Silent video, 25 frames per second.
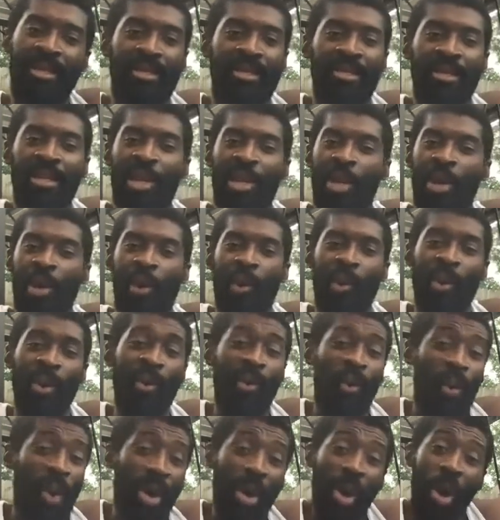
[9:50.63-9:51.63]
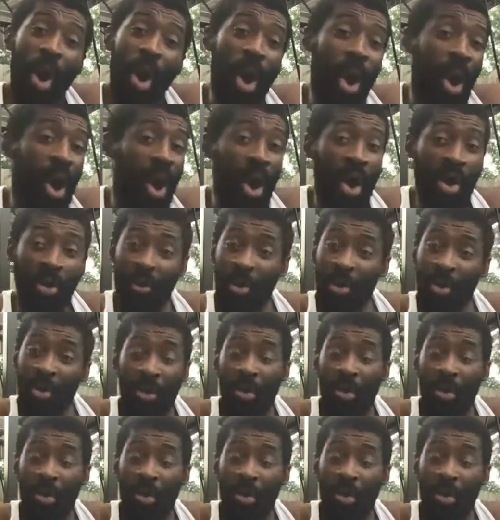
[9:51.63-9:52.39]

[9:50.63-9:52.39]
We work hard. We work